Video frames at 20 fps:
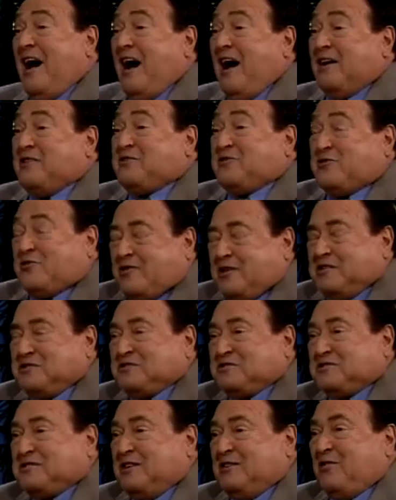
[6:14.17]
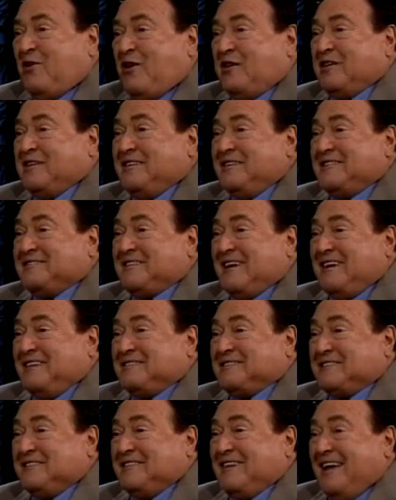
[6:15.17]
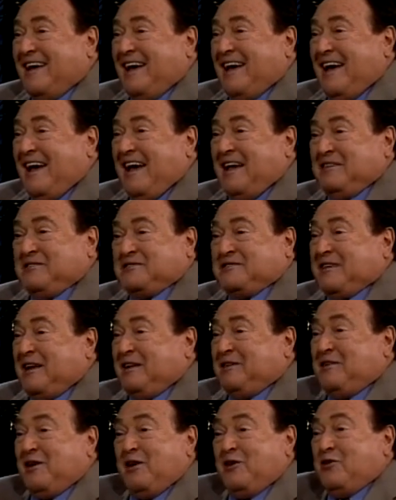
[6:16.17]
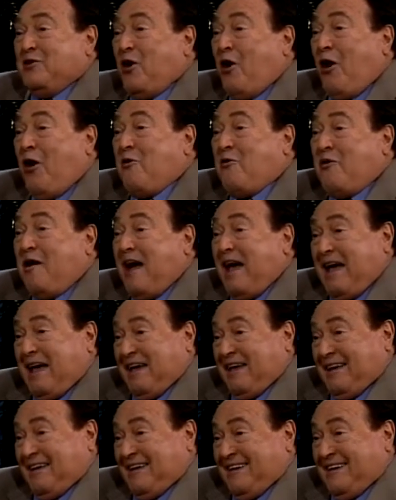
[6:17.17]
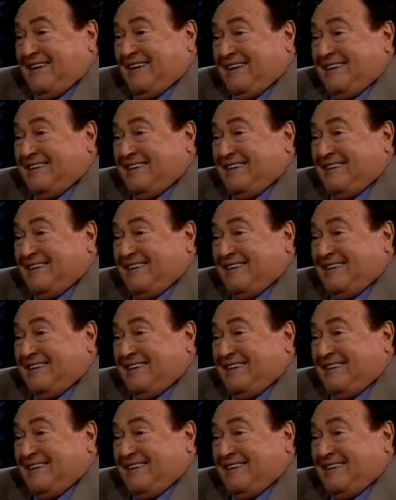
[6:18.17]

a Christian organization yeah. Yeah. and said, no way. That's